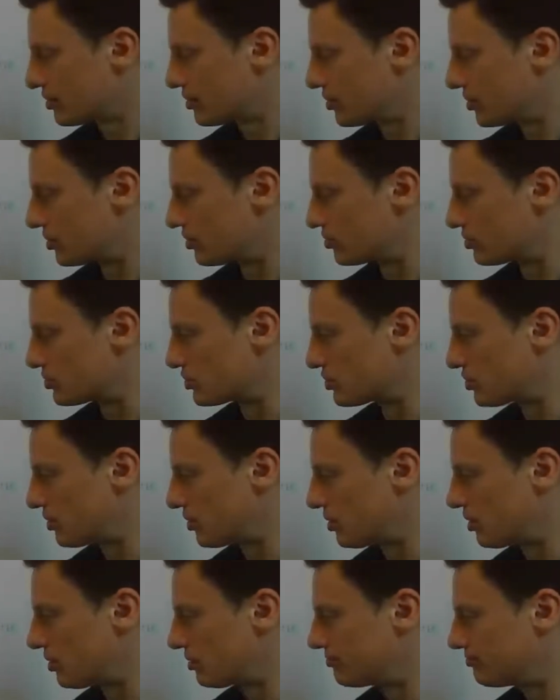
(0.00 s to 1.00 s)
Q
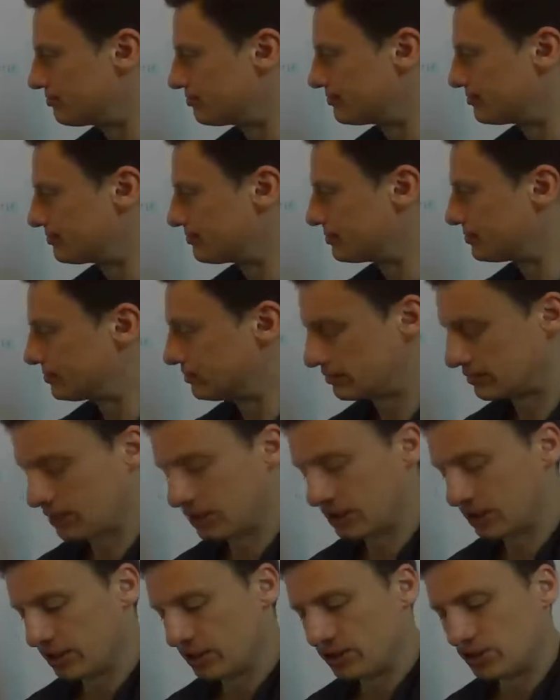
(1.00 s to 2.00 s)
sol.
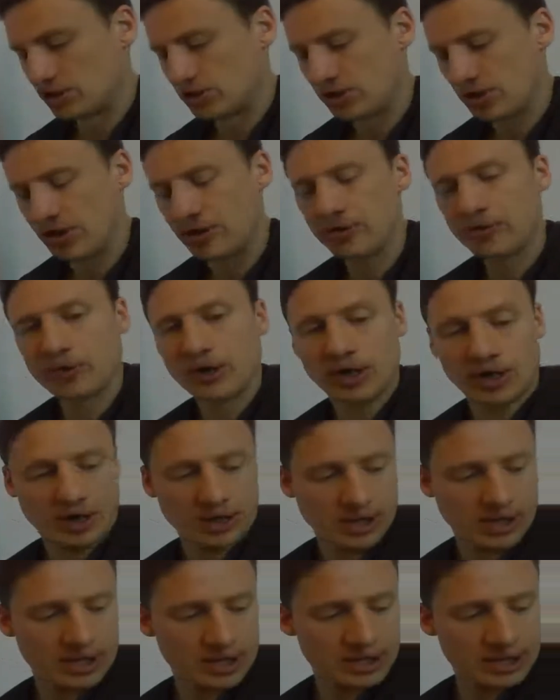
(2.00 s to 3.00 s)
So
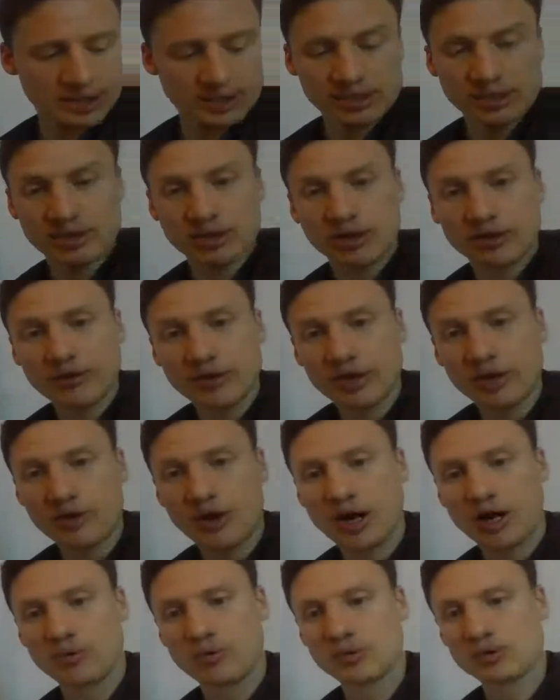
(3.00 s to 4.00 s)
in this scenario,
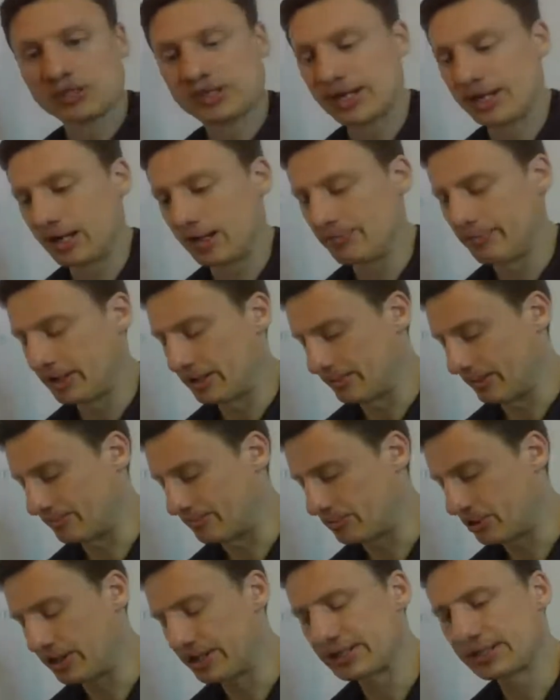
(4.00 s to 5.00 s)
I will set a
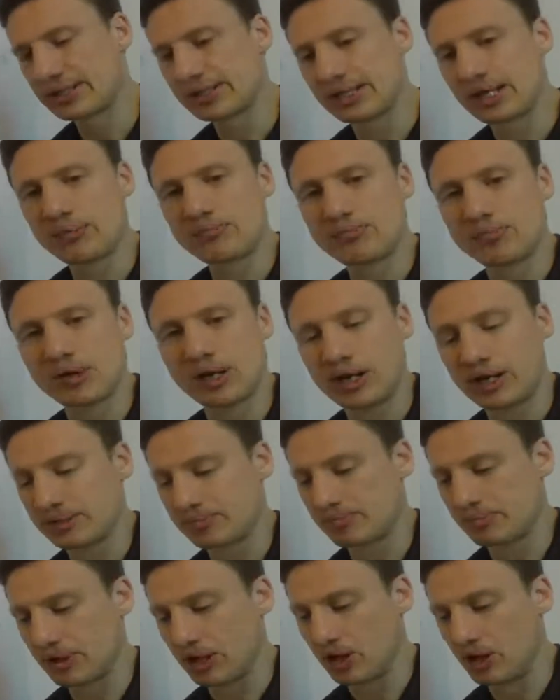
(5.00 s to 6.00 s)
minimum price, a price
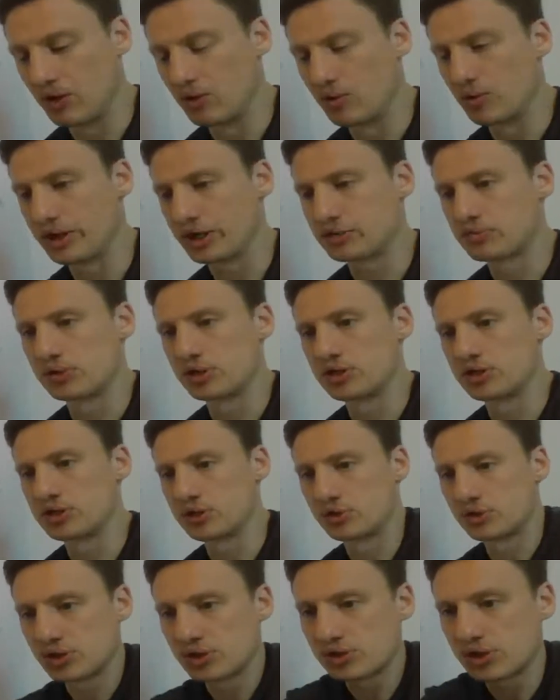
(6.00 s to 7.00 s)
below which
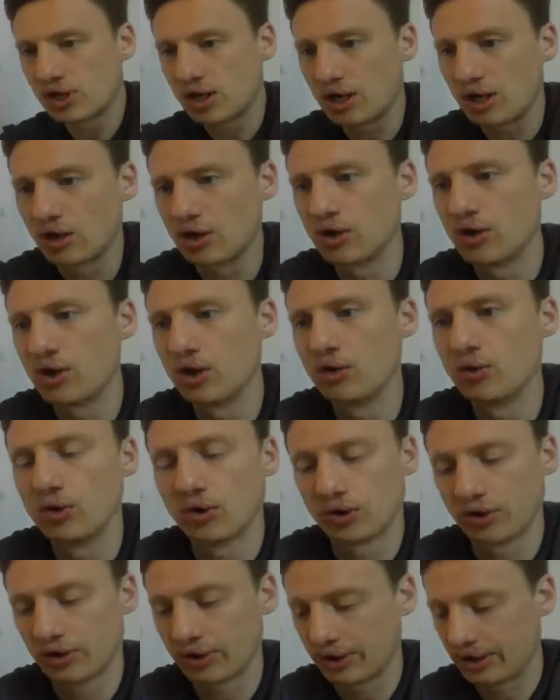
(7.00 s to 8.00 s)
producers are no
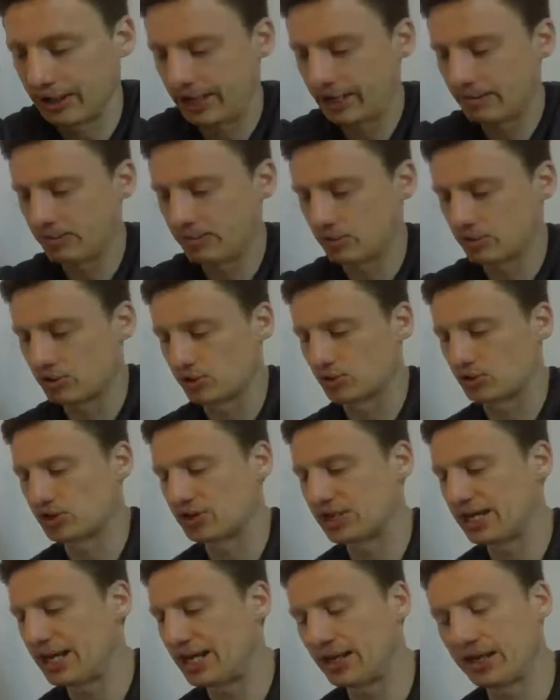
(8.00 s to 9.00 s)
longer able to
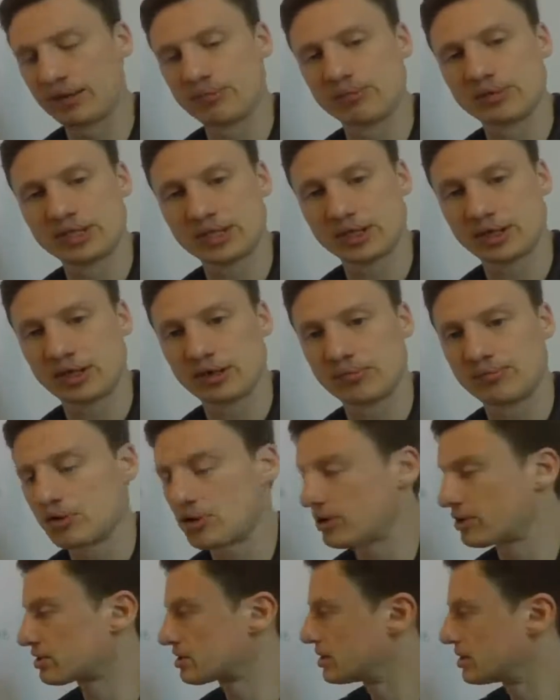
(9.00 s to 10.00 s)
sell a particular
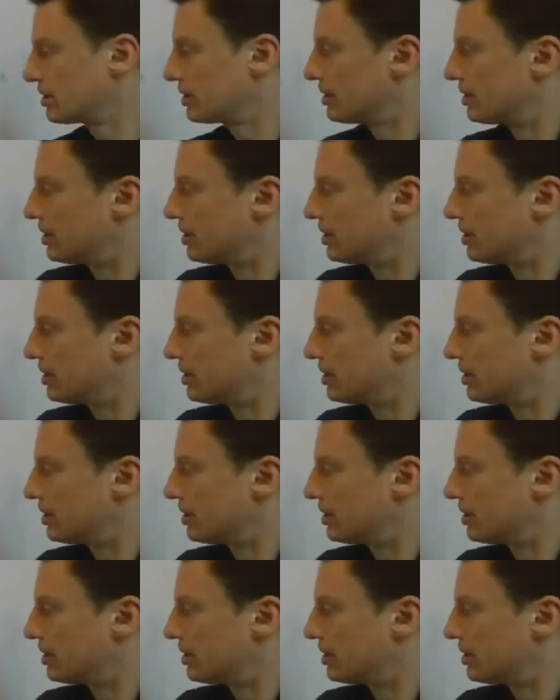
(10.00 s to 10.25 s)
product.